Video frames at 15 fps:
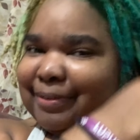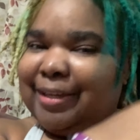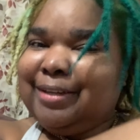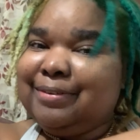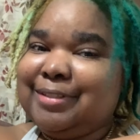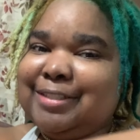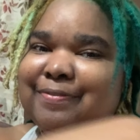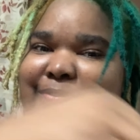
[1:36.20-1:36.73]
waiting
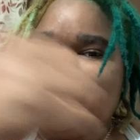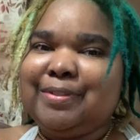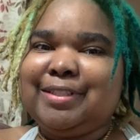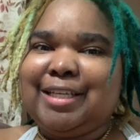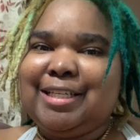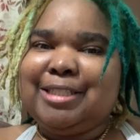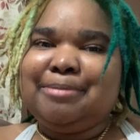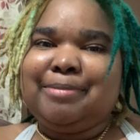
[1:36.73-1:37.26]
on his food to
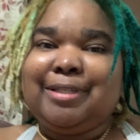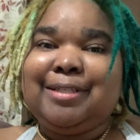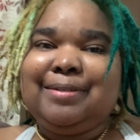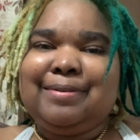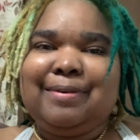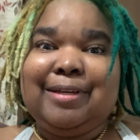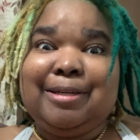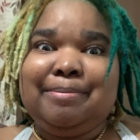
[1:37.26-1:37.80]
taste it, but you
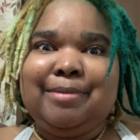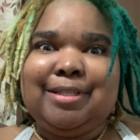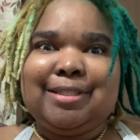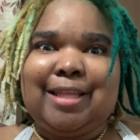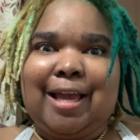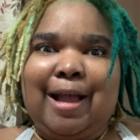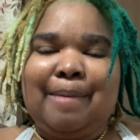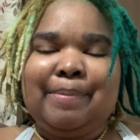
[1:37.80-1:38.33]
know, in the midst,
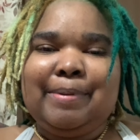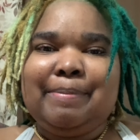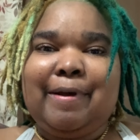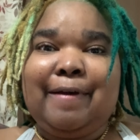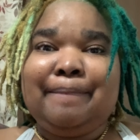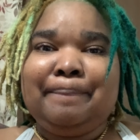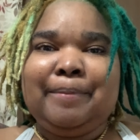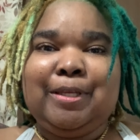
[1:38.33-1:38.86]
like I put
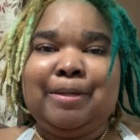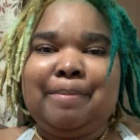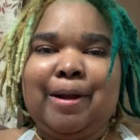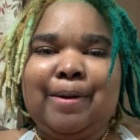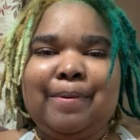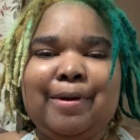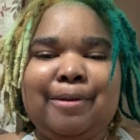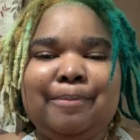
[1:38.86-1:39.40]
my in the
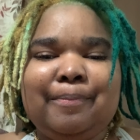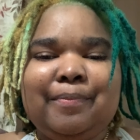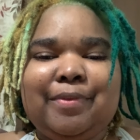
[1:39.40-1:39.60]
microwave.